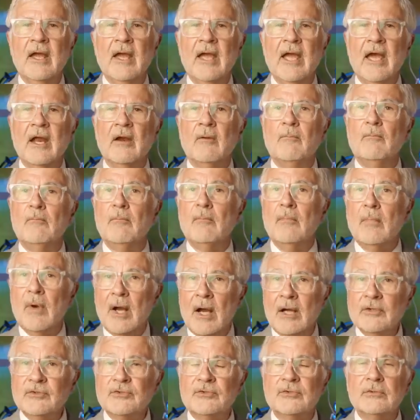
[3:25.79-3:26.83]
at a
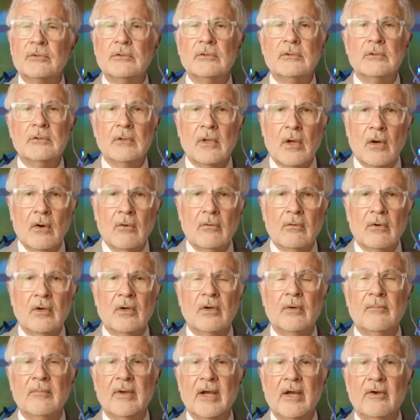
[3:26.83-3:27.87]
much
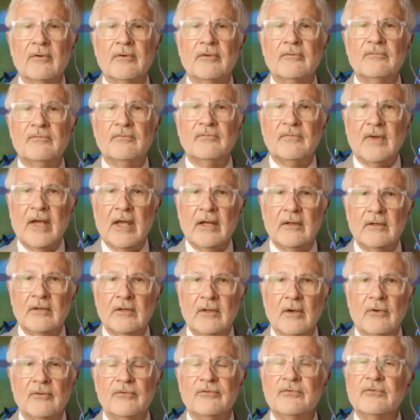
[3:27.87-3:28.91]
lower amount of fat
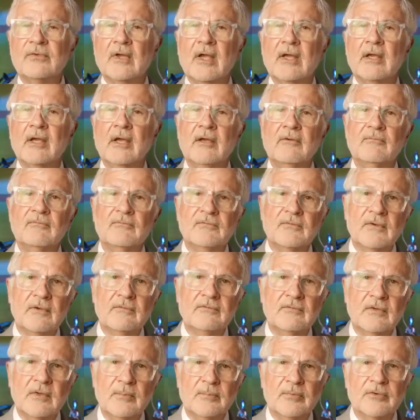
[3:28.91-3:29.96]
dose, say a
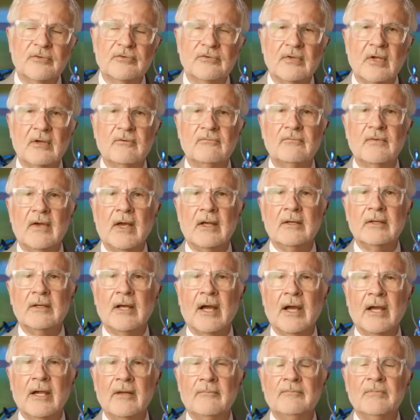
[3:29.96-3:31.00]
50% fat
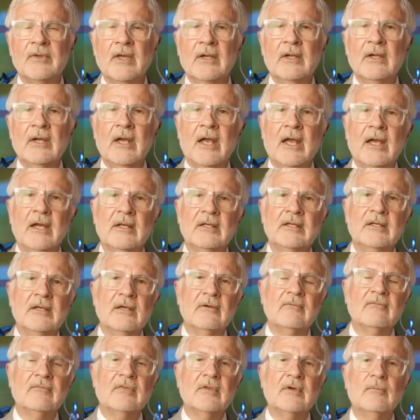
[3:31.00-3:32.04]
diet, and
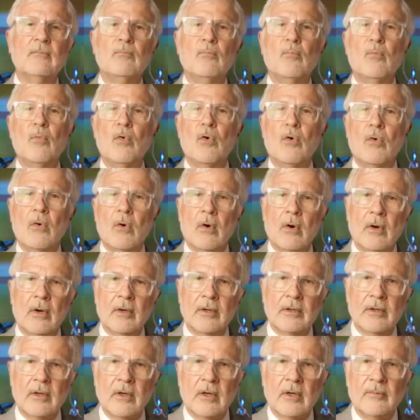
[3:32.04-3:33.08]
give them
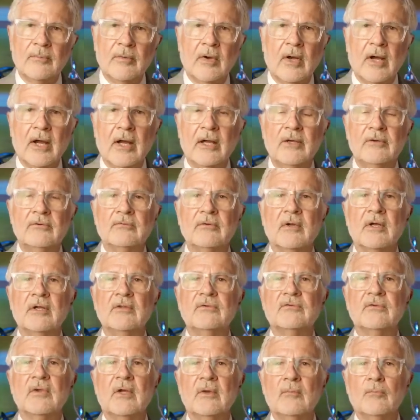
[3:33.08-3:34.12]
more
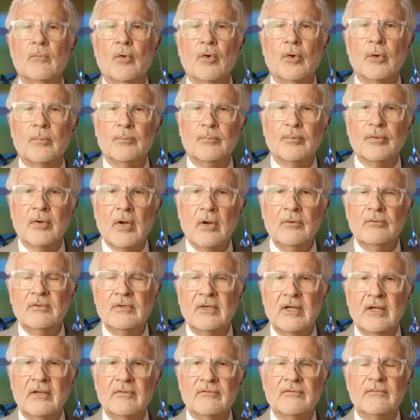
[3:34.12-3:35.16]
carbohydrates and more
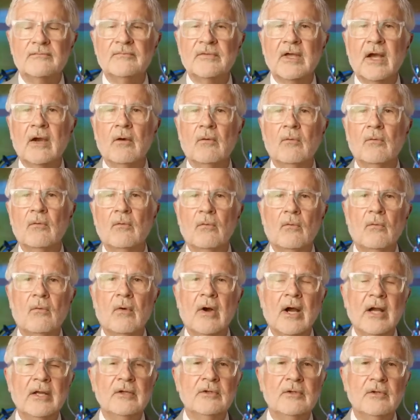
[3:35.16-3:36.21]
proteins. Now,
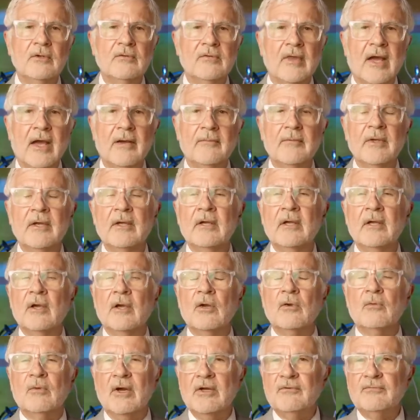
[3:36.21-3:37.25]
why do that?
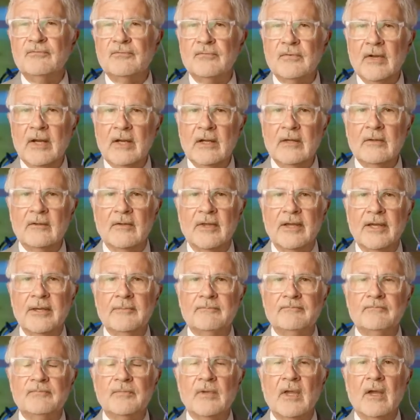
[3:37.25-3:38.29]
Quite
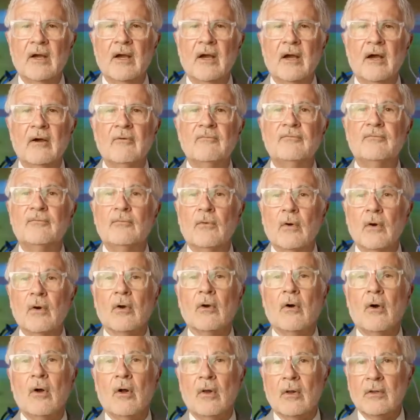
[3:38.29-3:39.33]
frankly, uh,
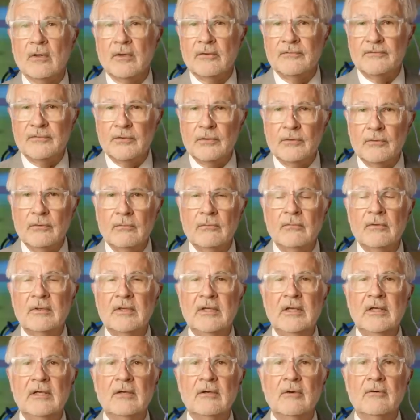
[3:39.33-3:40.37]
for all of you
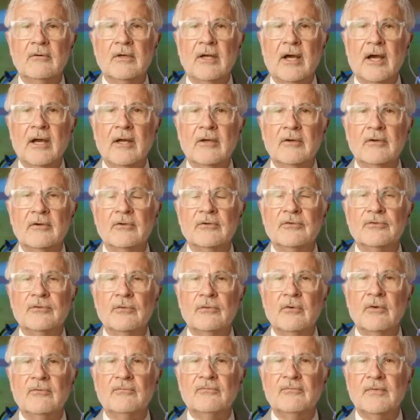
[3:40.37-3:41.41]
keto dieters
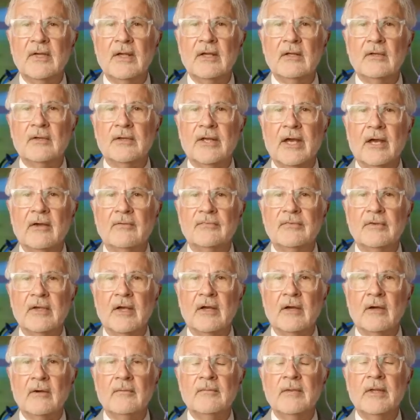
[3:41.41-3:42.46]
who have failed out
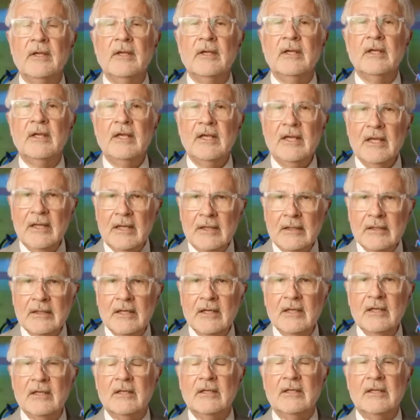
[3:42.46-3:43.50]
there,
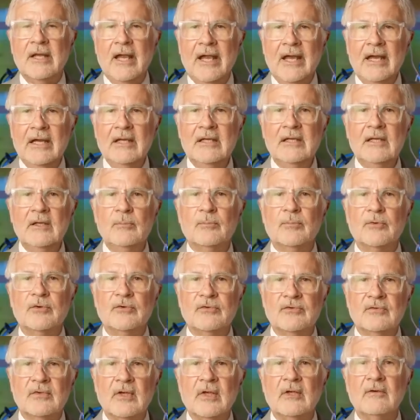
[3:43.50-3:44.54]
Eating an
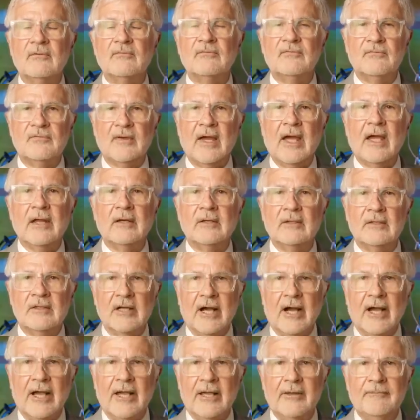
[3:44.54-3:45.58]
80% fat
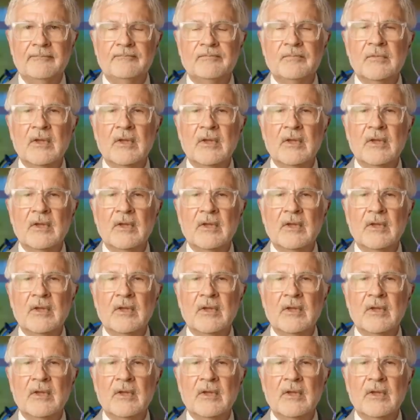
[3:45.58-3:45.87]
diet